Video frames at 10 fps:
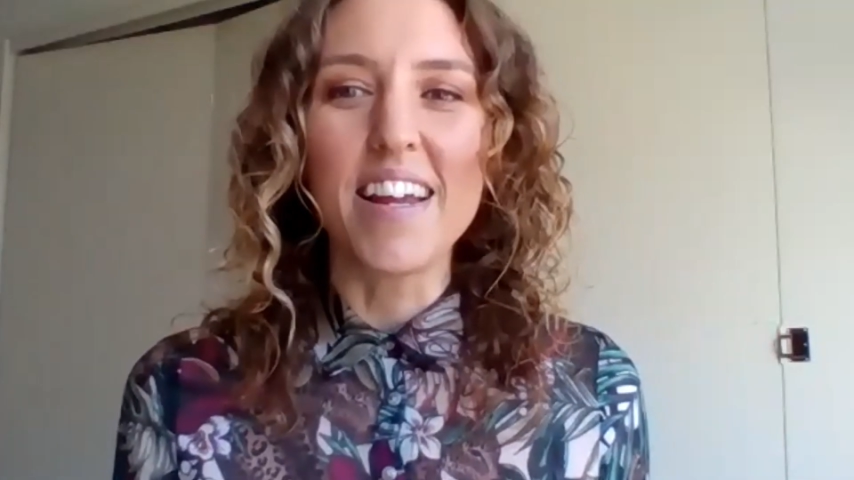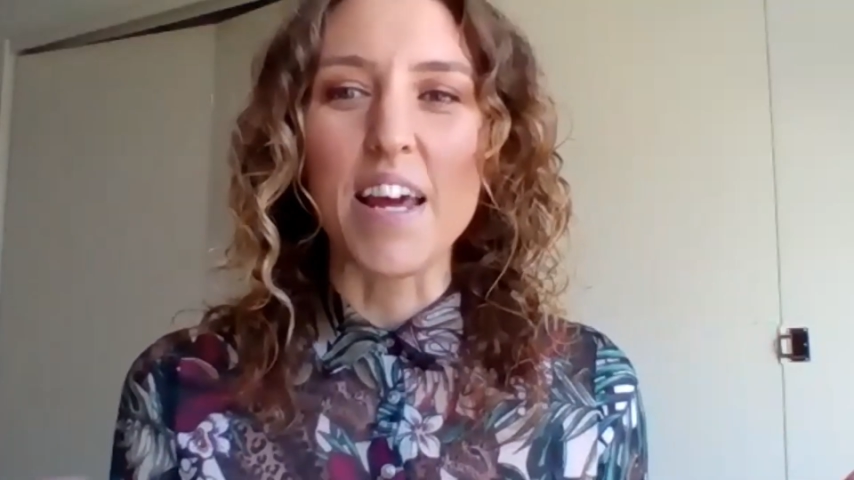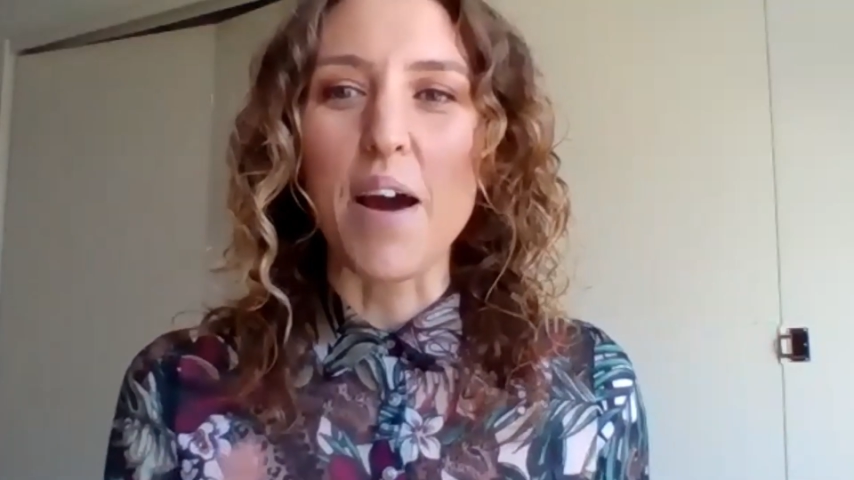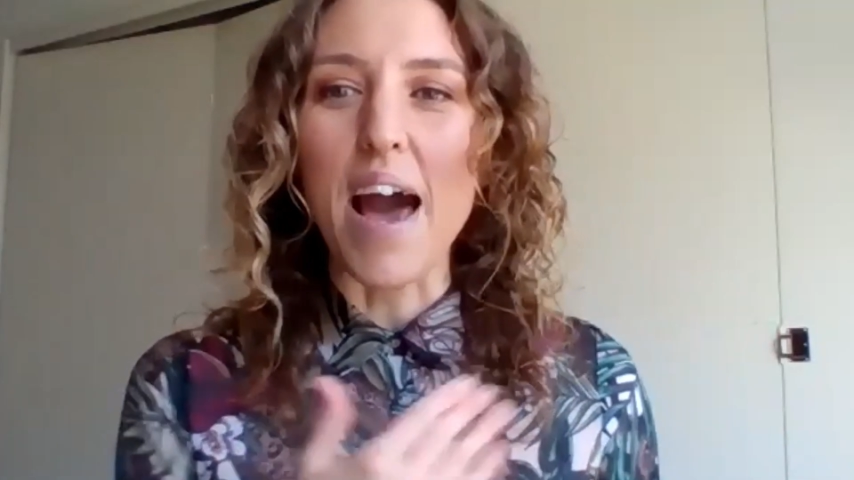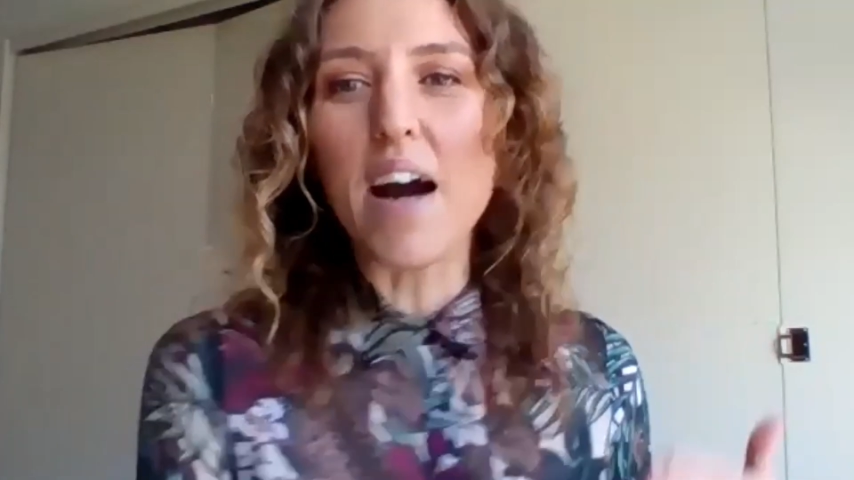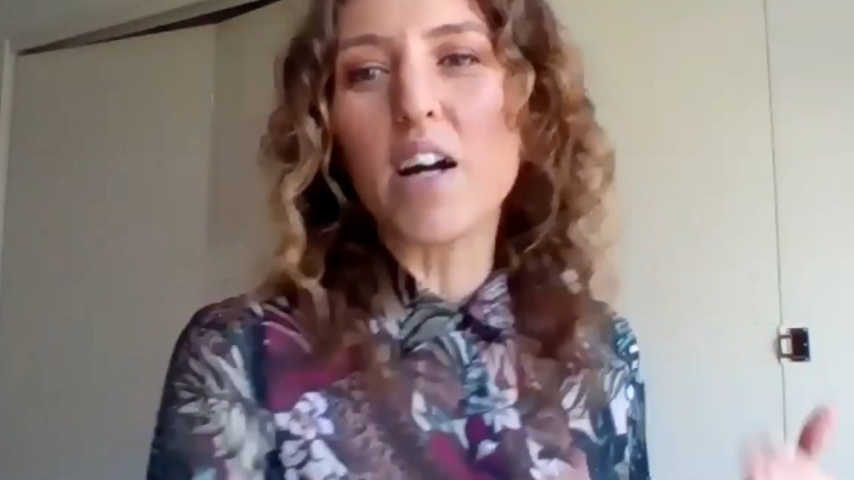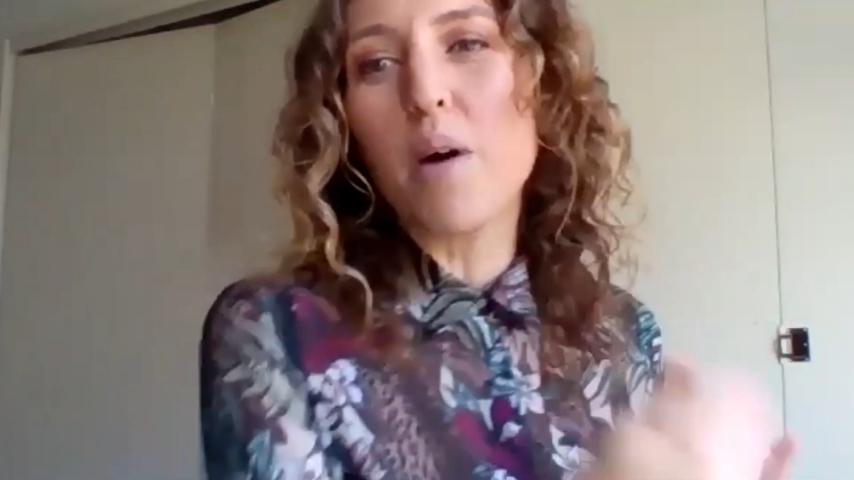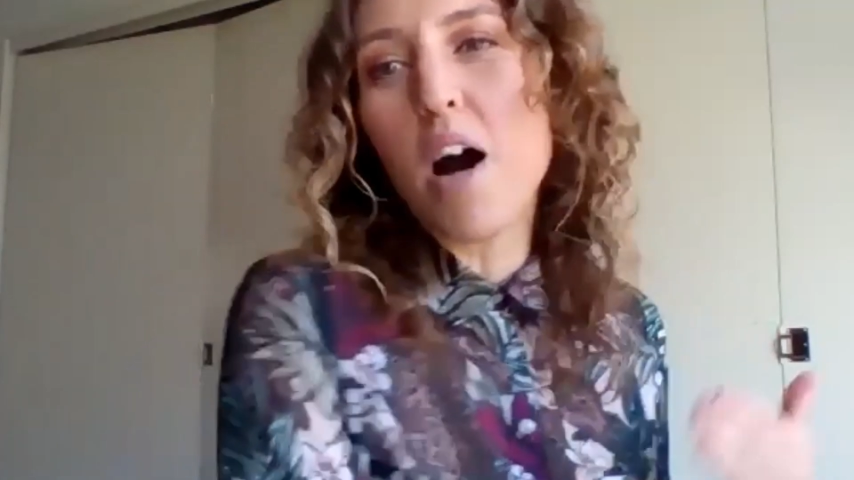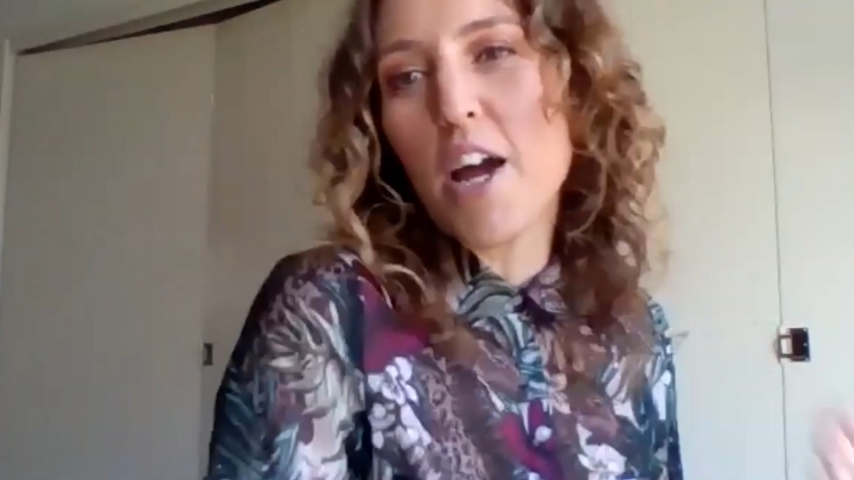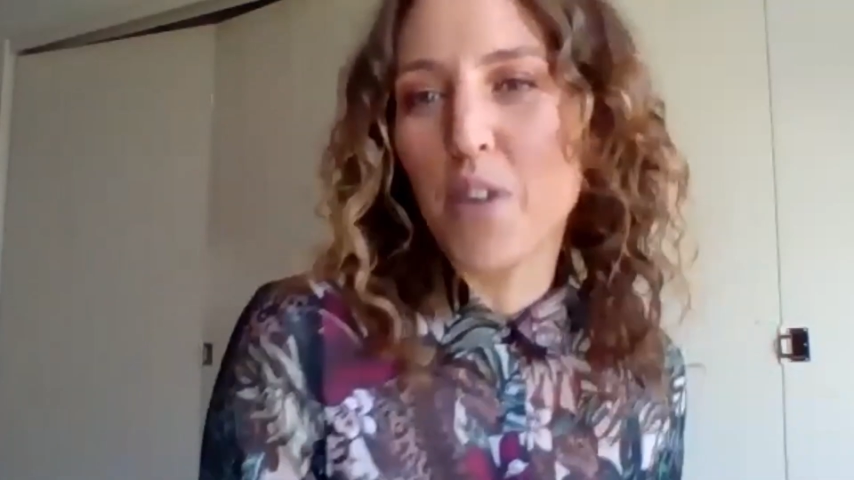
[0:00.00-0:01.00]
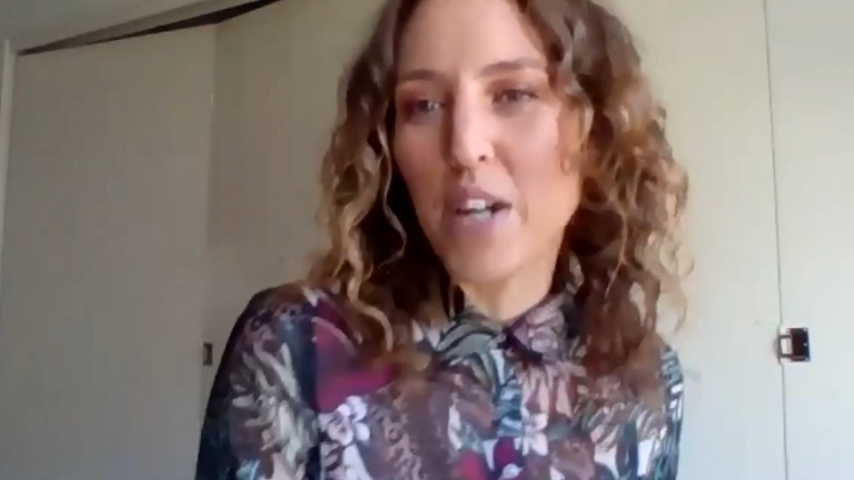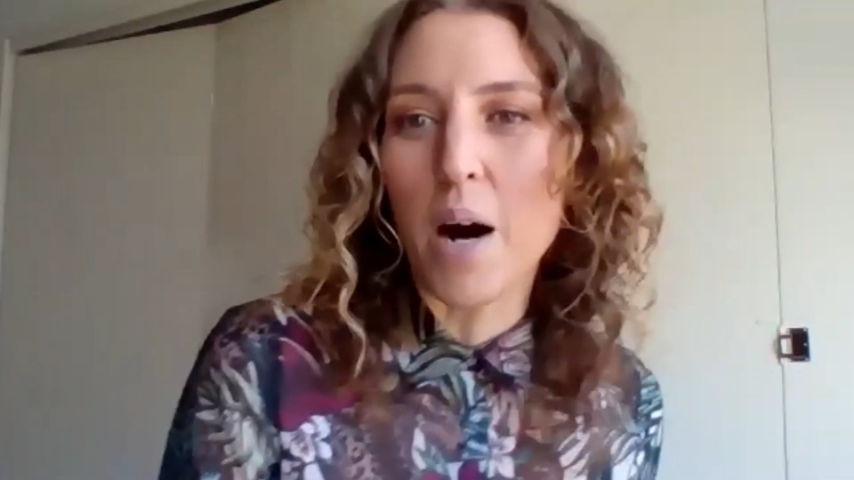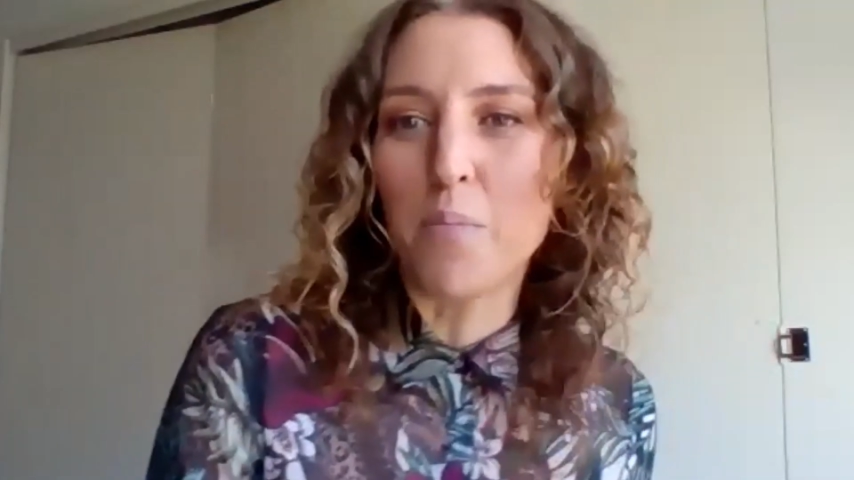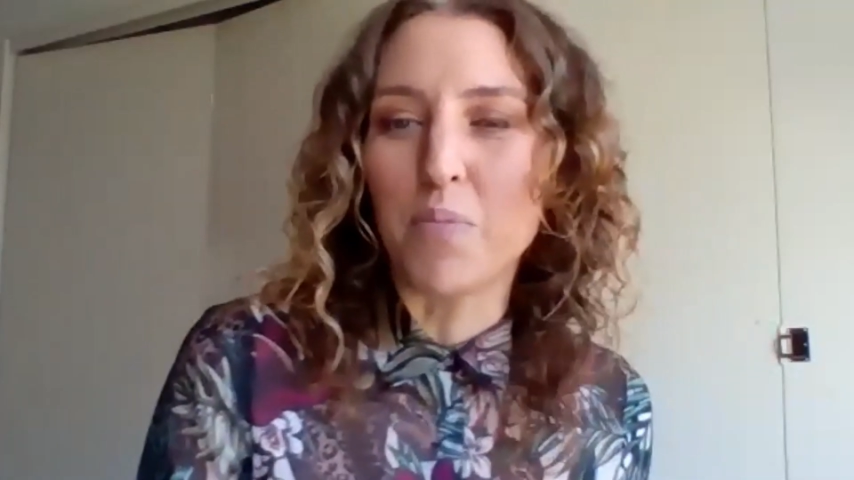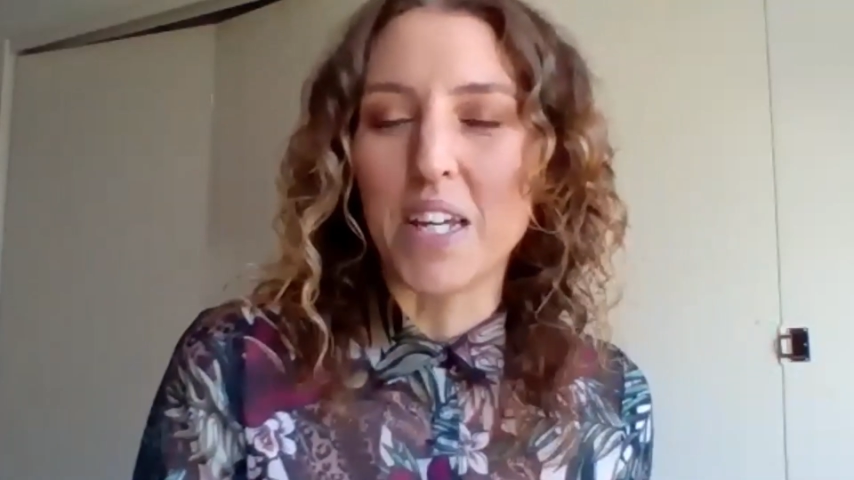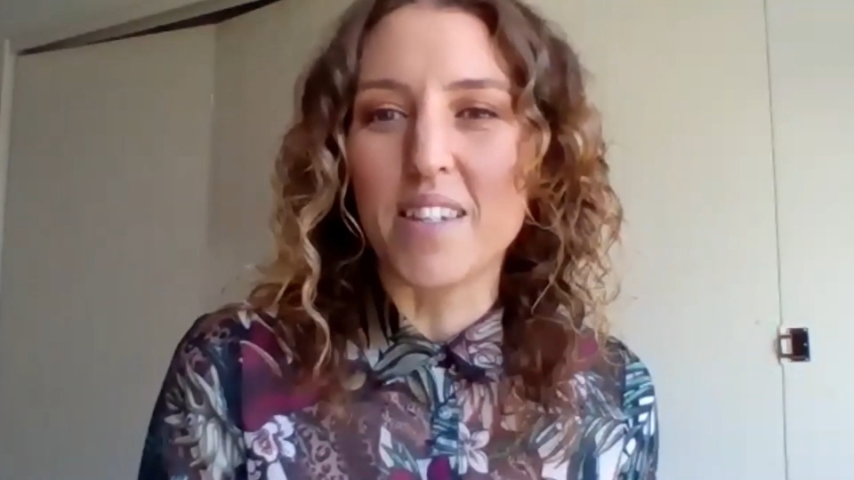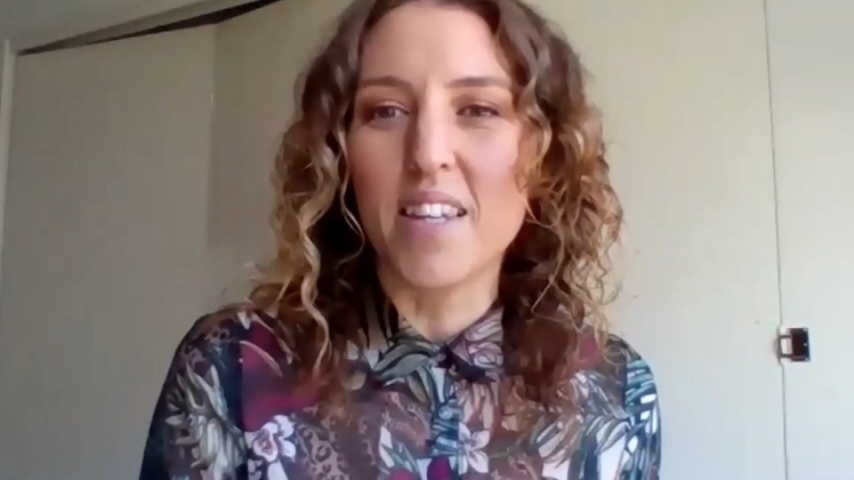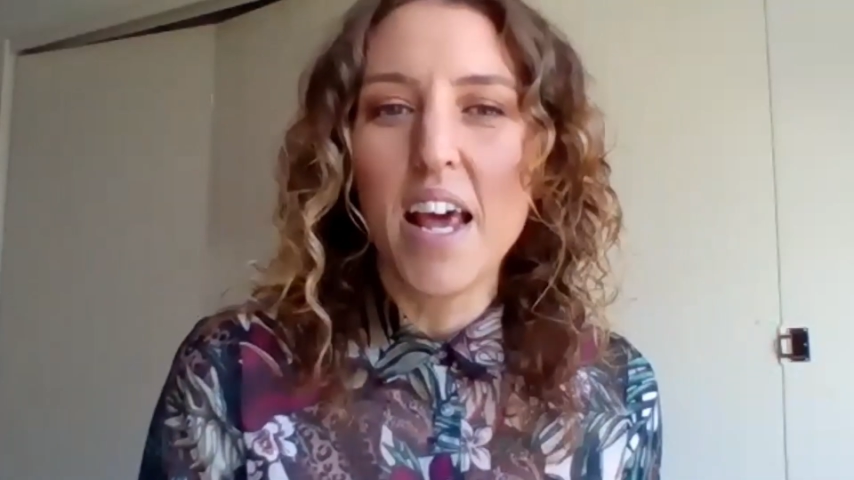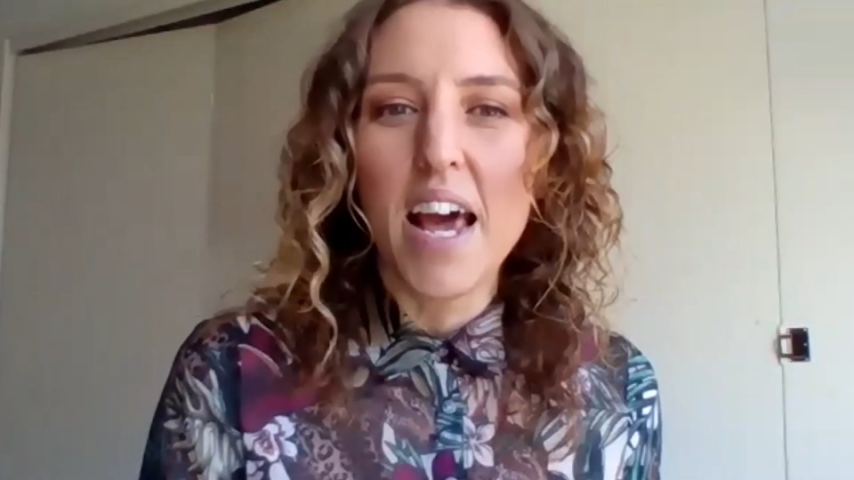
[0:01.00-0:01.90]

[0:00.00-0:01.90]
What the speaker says: Now, how can I overcome this?